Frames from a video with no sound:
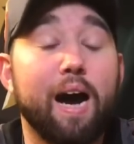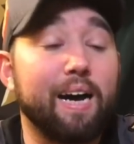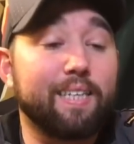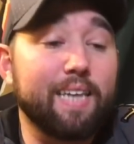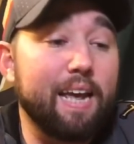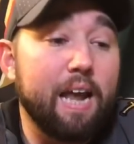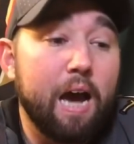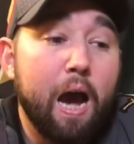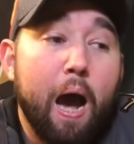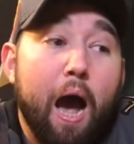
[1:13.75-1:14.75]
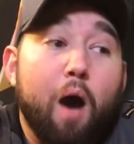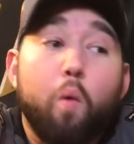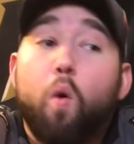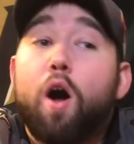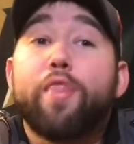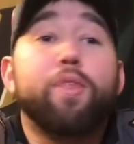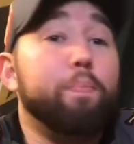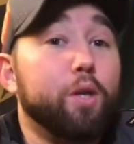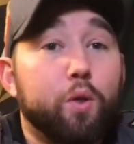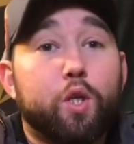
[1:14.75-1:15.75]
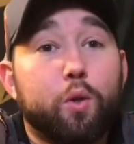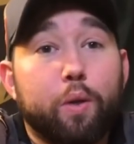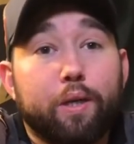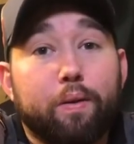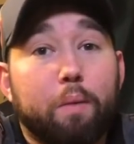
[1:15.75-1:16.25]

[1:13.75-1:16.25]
I said, I want the Blues to win.